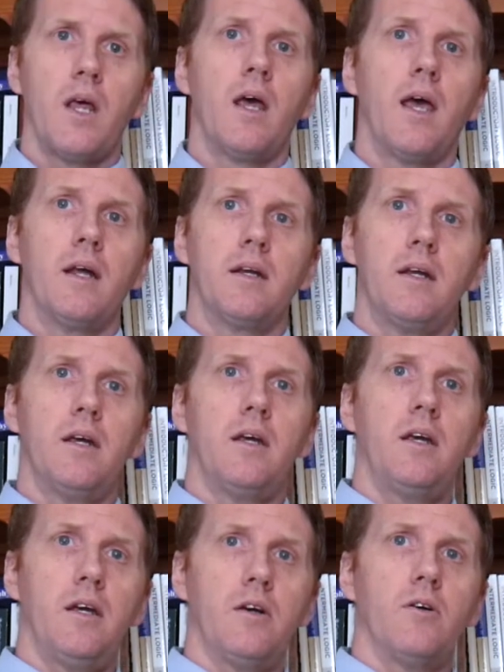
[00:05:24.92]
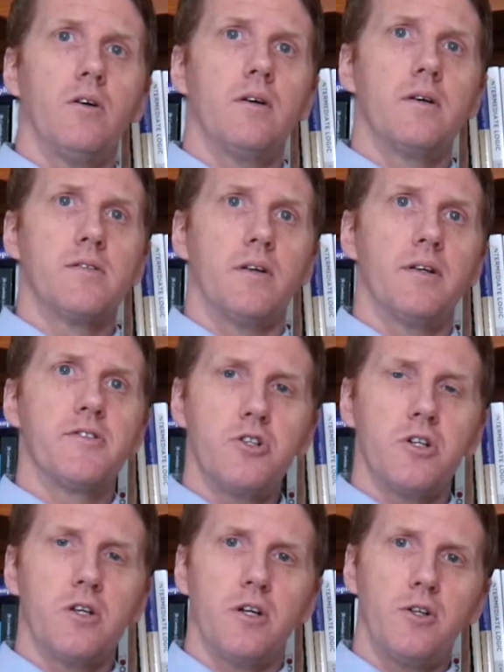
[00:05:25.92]
And here is a list
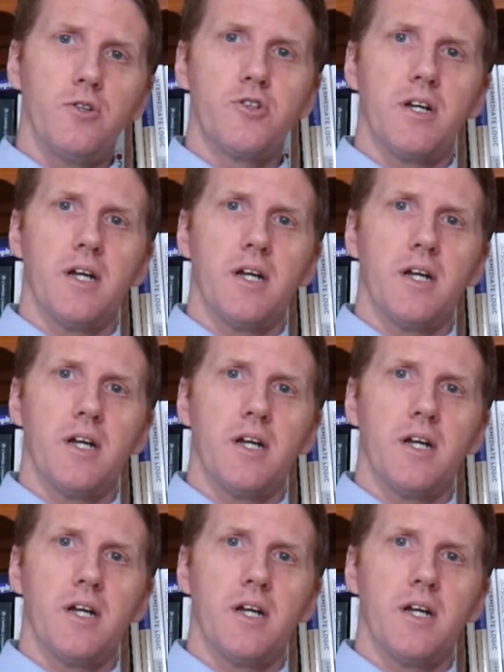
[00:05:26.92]
of conclusion